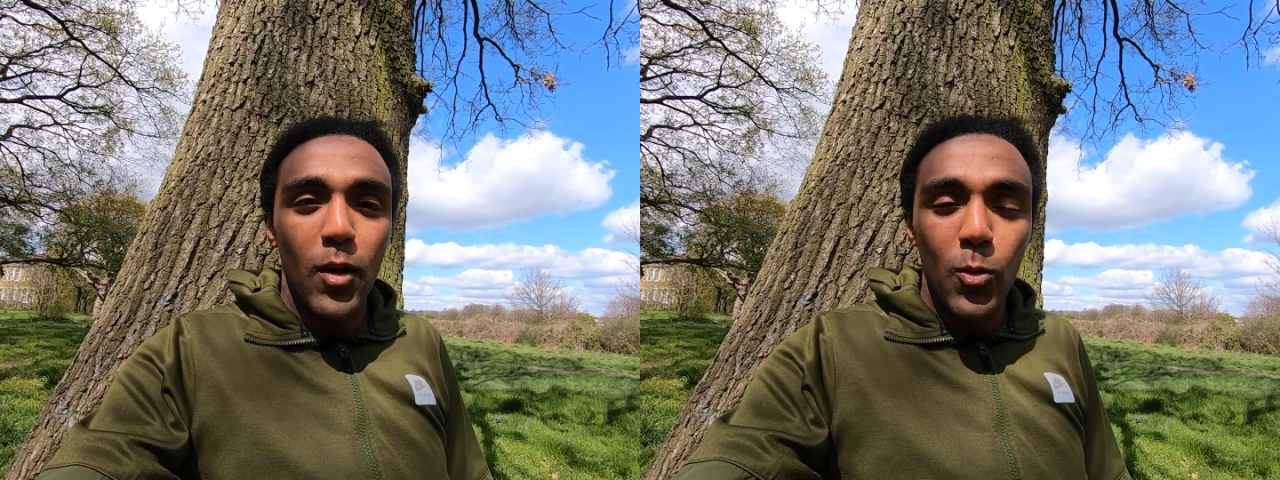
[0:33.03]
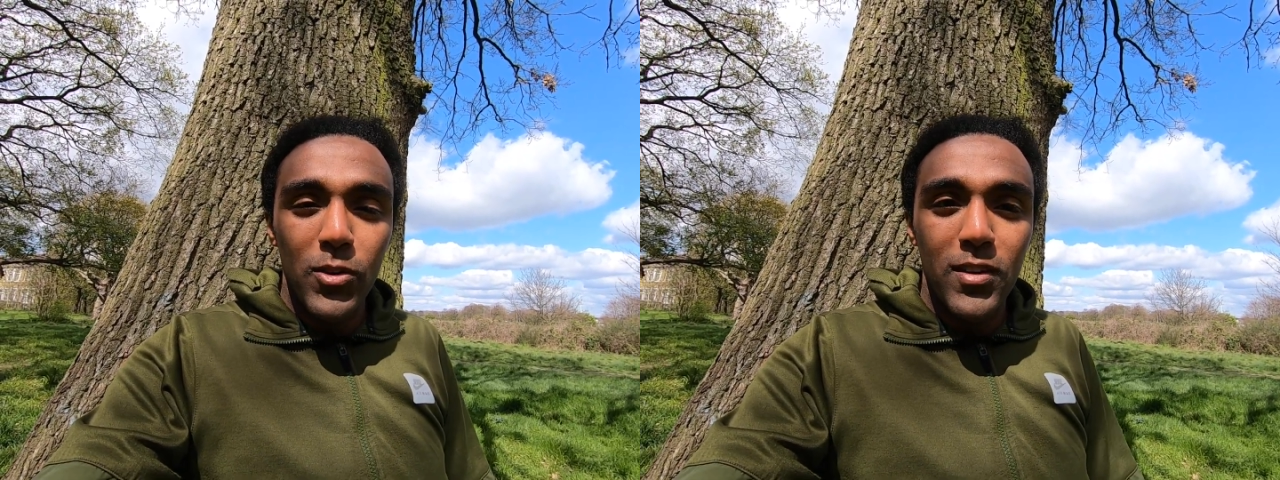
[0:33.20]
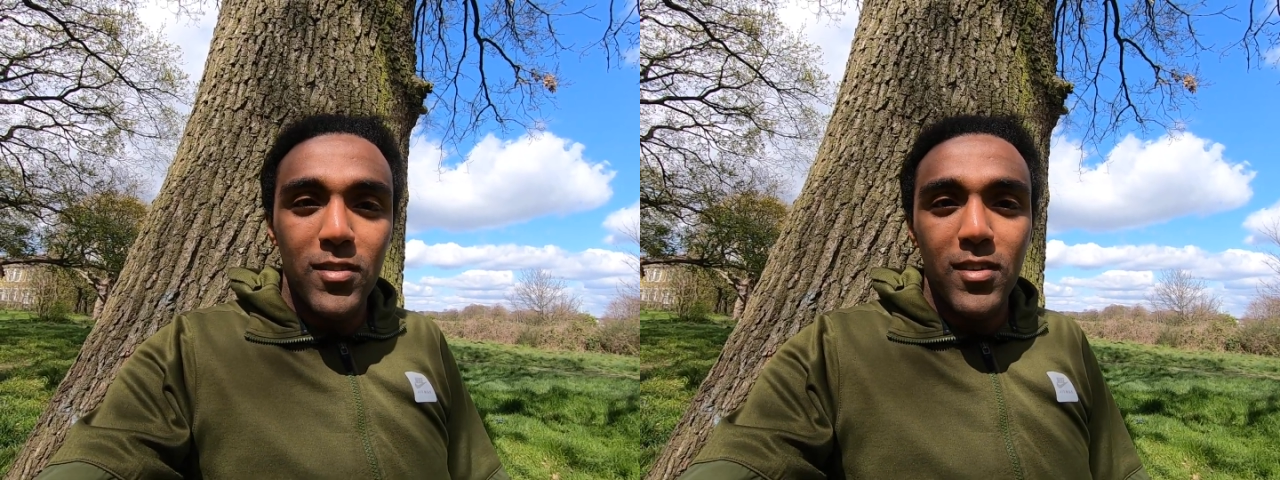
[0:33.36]
I
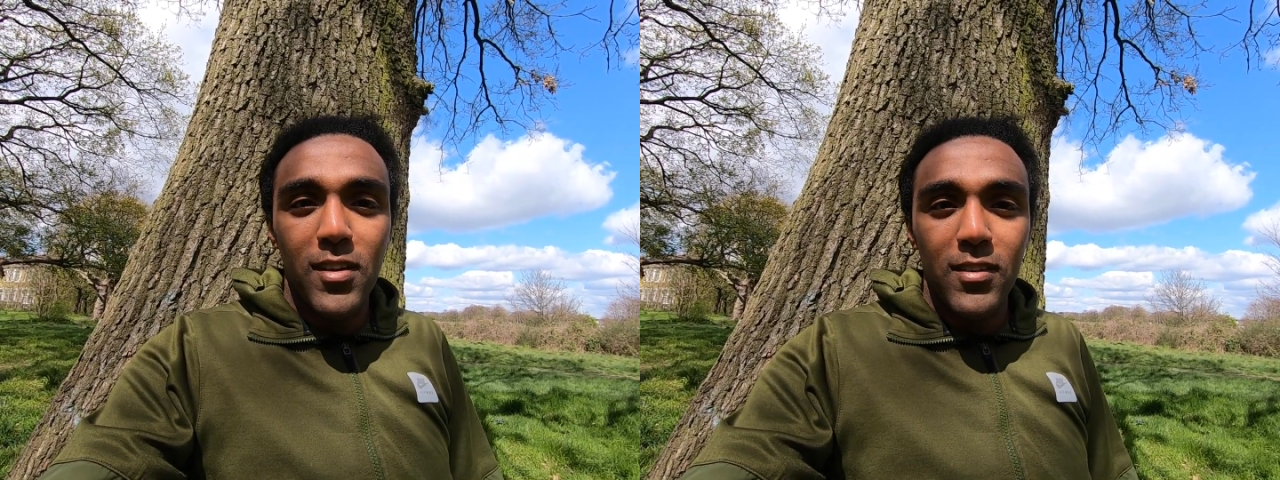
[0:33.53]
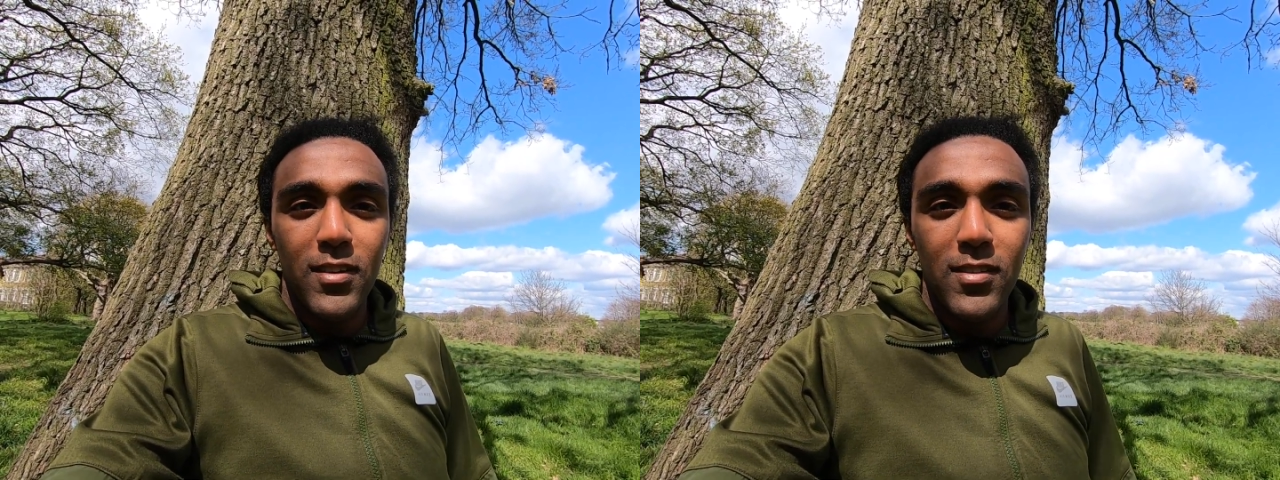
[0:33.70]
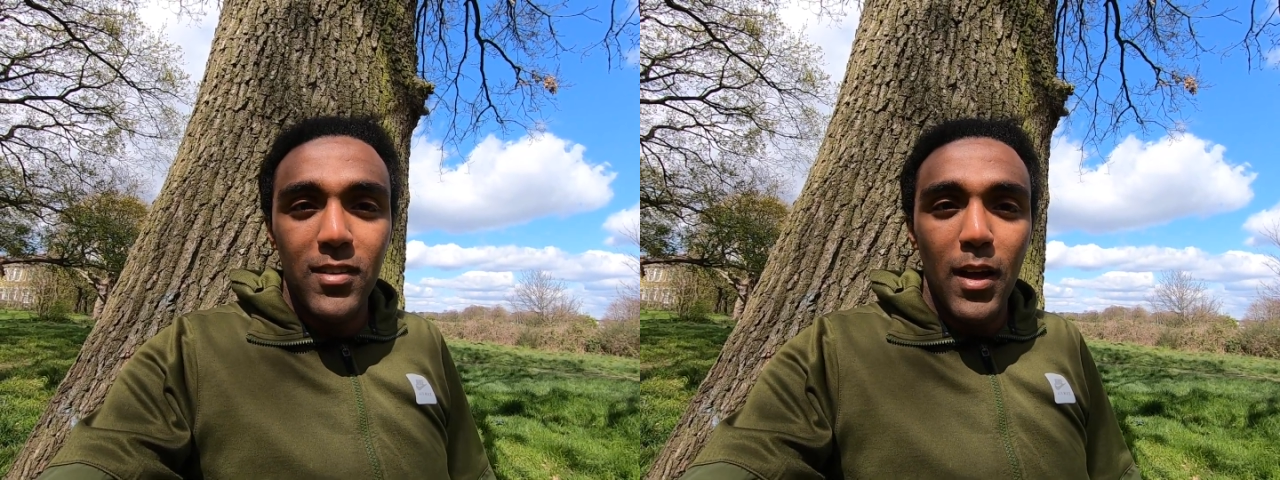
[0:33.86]
wanted
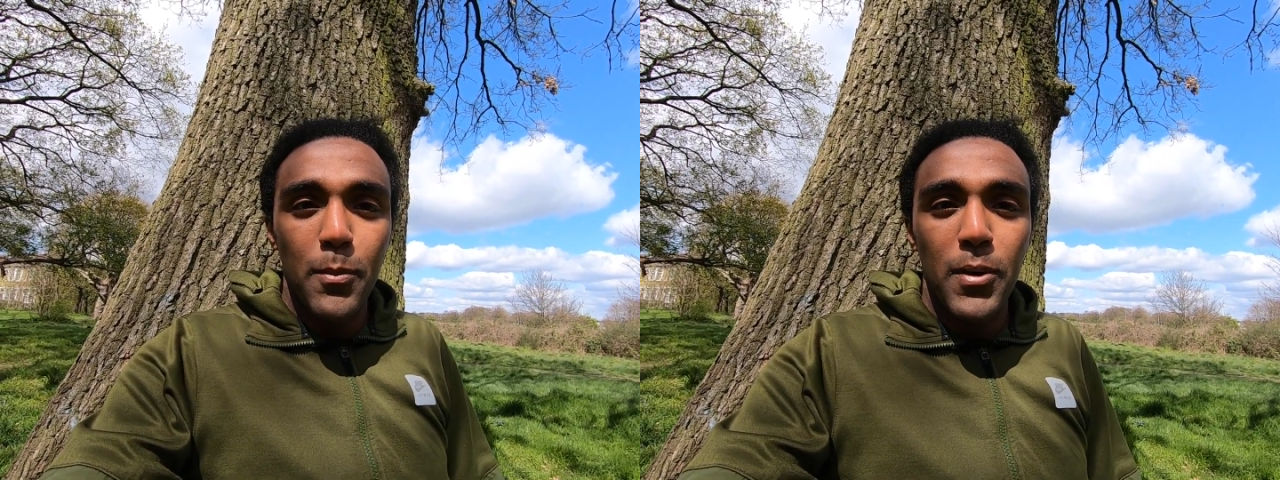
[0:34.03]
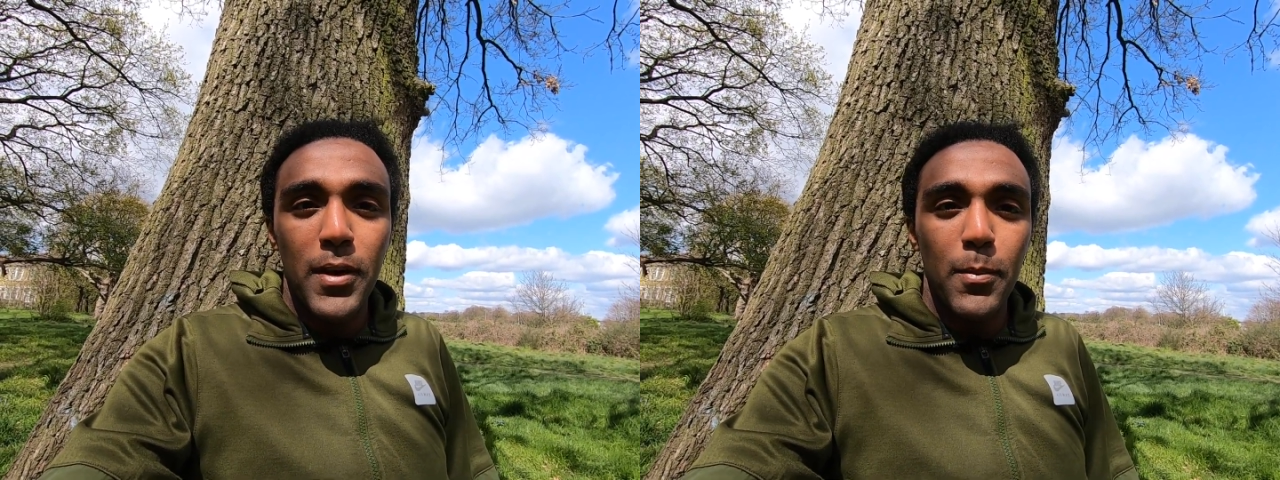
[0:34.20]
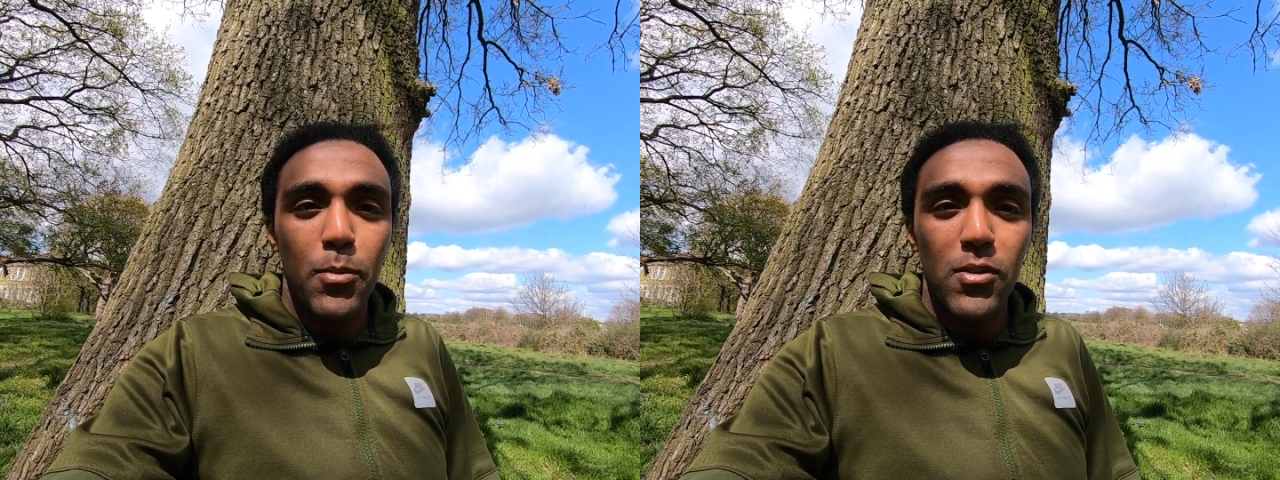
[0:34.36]
to see
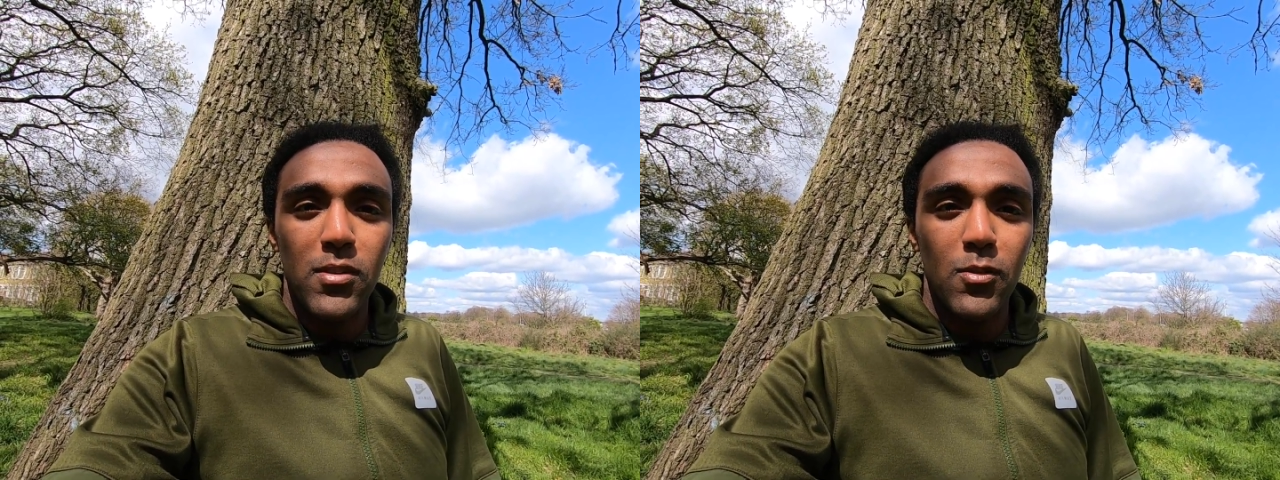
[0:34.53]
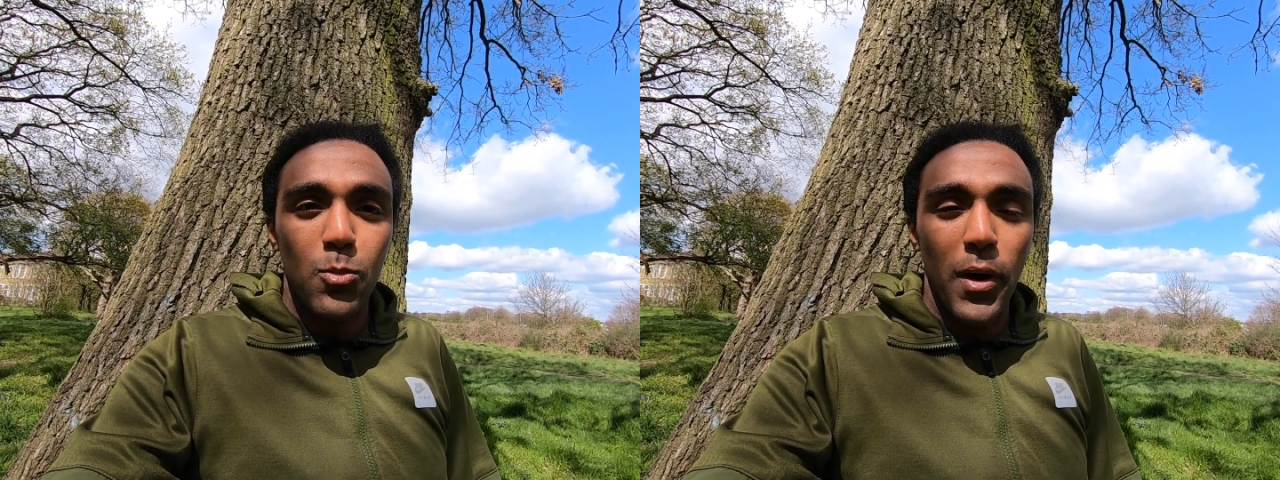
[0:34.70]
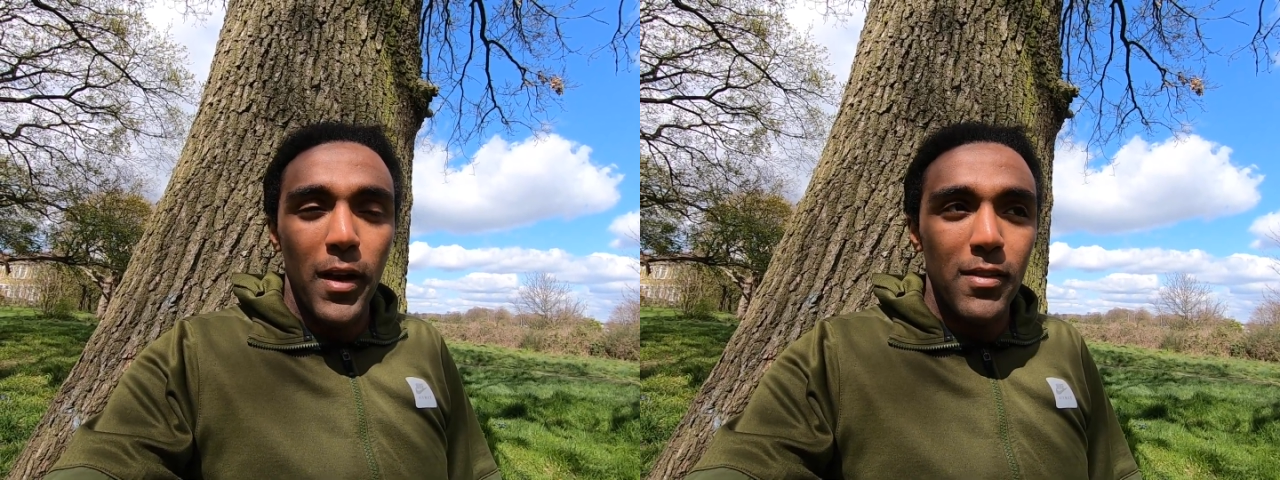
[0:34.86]
Ebony
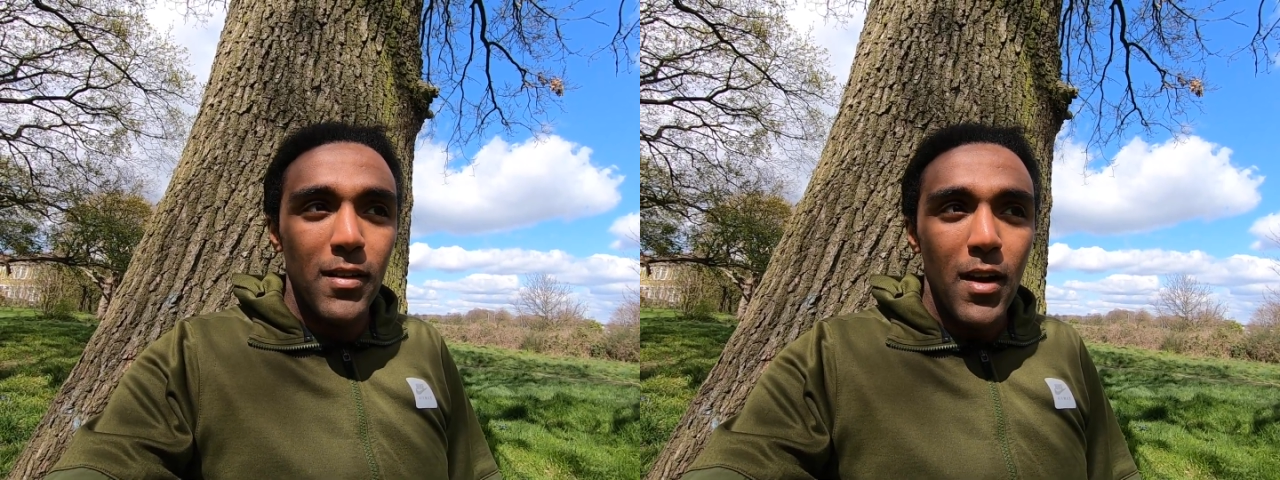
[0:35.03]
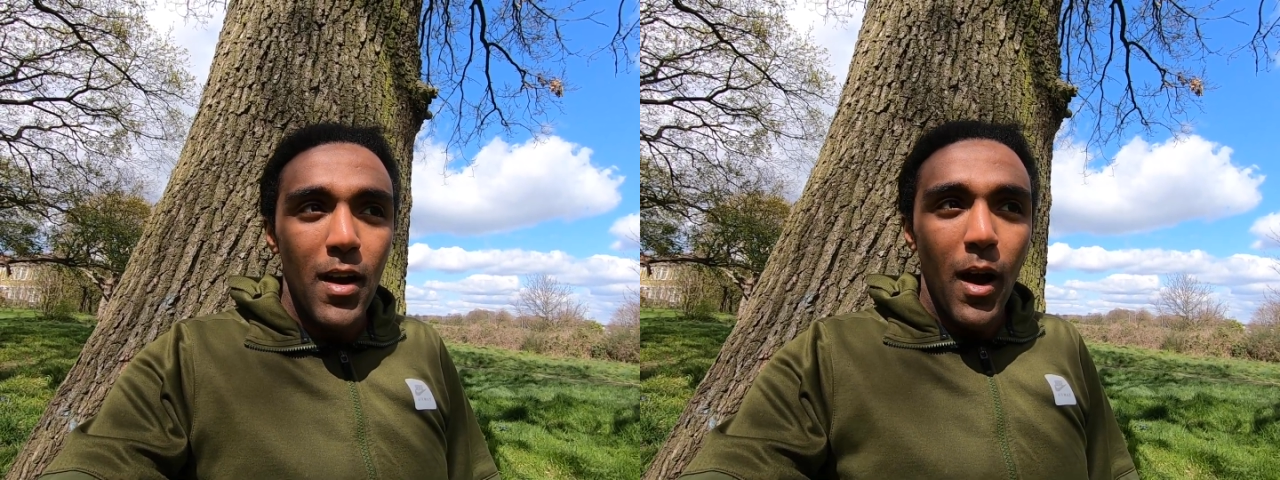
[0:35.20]
Bridges win.